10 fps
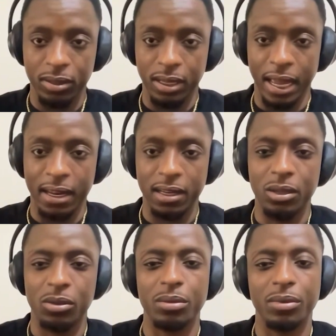I had to
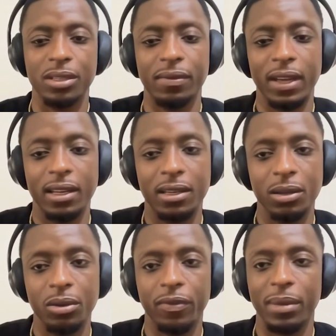deal with some of the stuff I had to deal
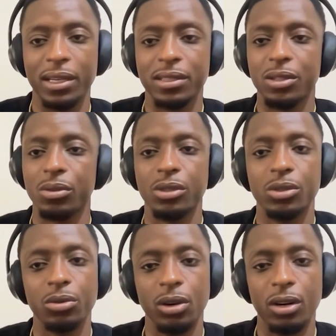with. For my sister, it wasn't
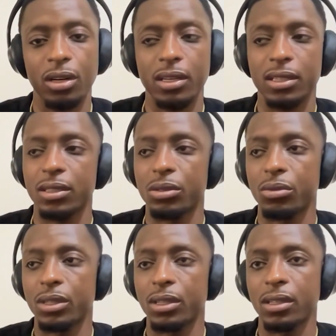too hard because she was
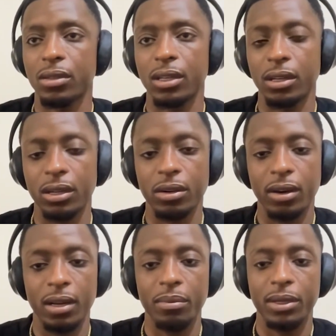with the younger
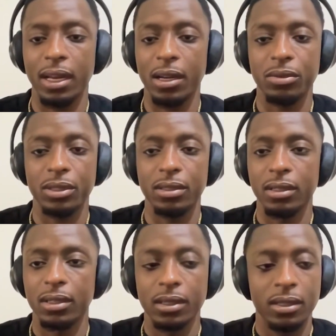crowd, but I was with,
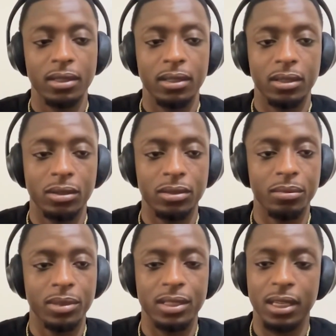you know,
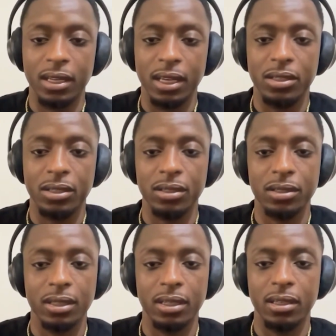some of the
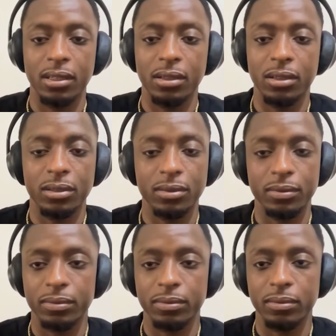teenagers, and you know,
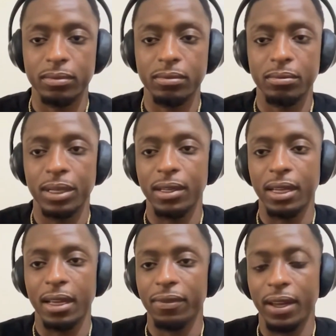being
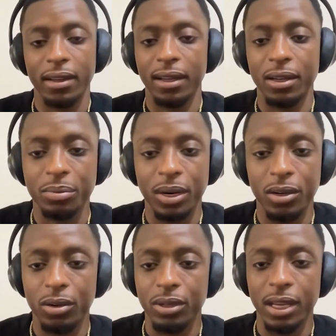that the fact I was probably
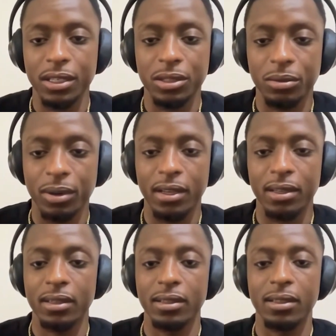the only Haitian around, and